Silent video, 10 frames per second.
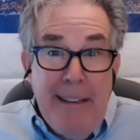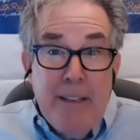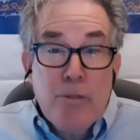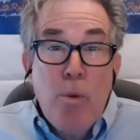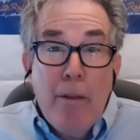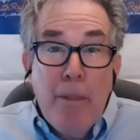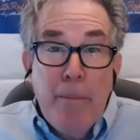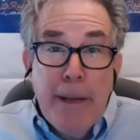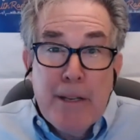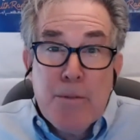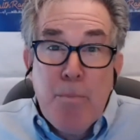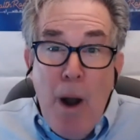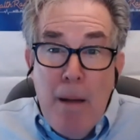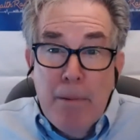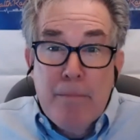is one of the biggest
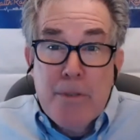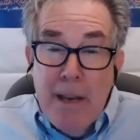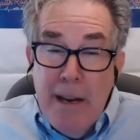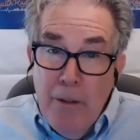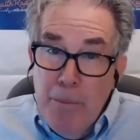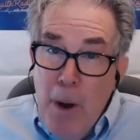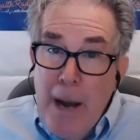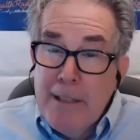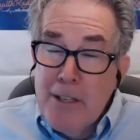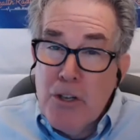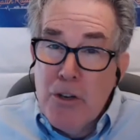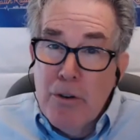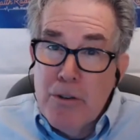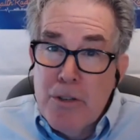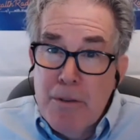problems that health
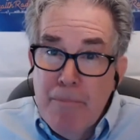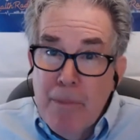practitioners